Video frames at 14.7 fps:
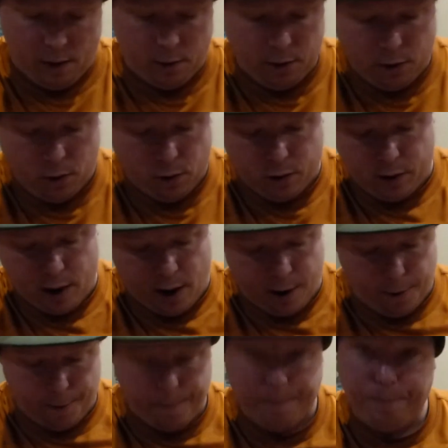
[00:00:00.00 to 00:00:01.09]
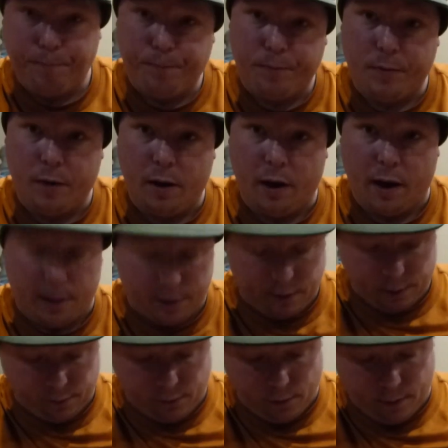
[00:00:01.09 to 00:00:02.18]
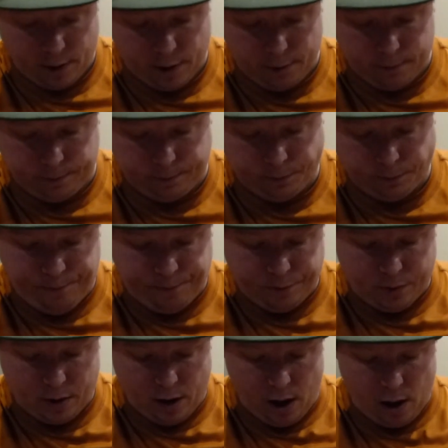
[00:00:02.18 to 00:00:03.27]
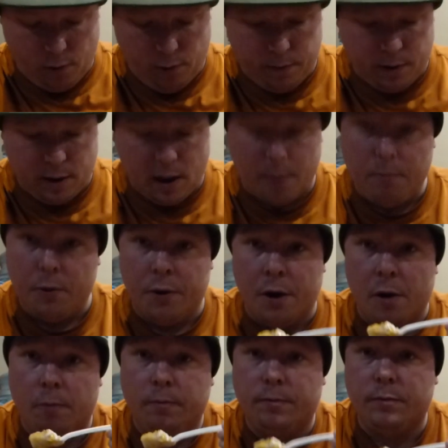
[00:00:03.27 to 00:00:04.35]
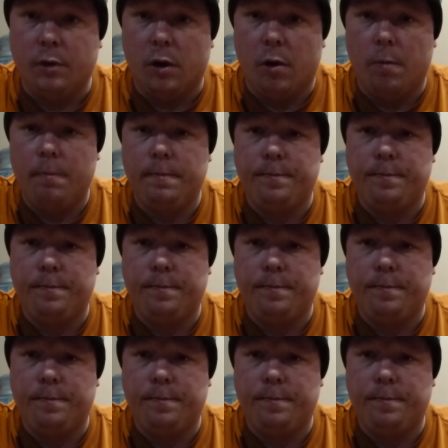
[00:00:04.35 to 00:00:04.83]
I were to go to a diner and get this for a meal, I wouldn't be that put out, you know.